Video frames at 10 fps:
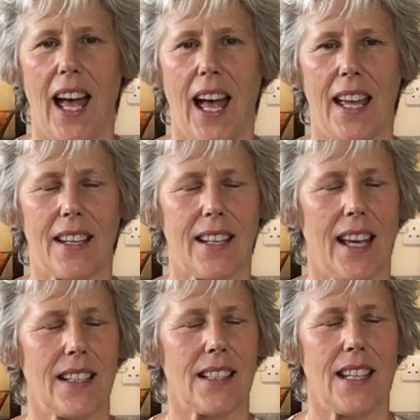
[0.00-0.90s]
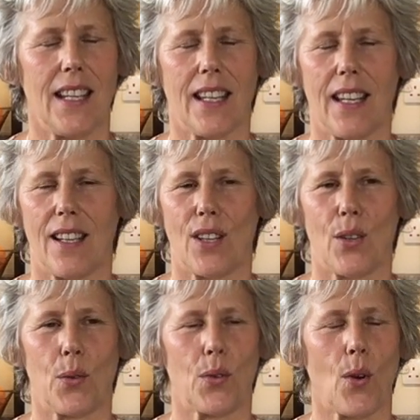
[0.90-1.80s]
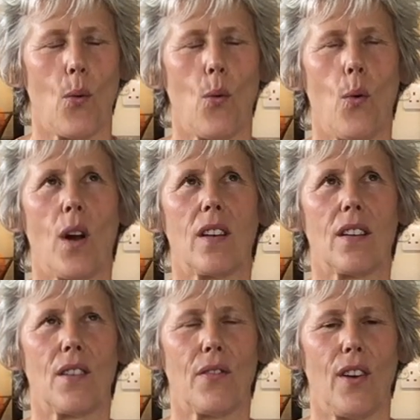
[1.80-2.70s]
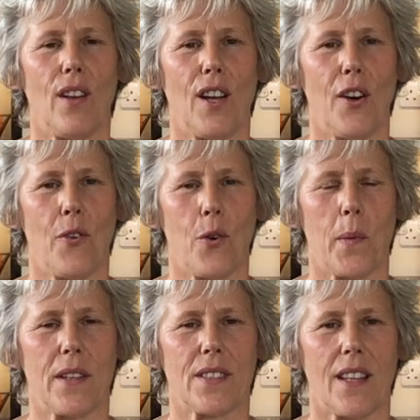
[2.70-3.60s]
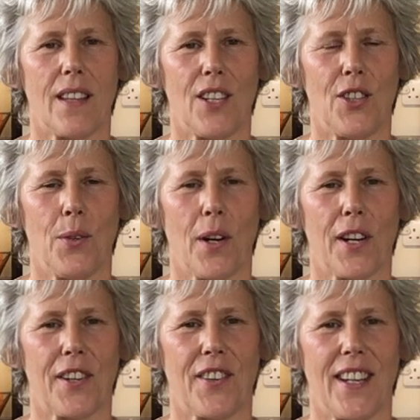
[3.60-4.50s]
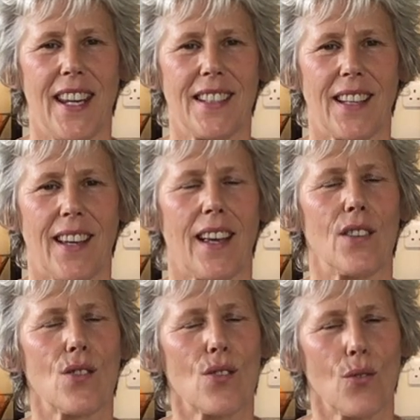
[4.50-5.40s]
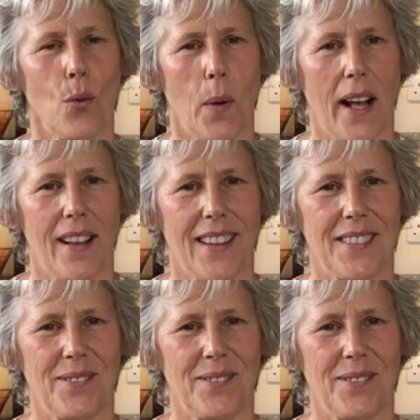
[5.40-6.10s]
and can take in those wonderful aromas that you are creating so well.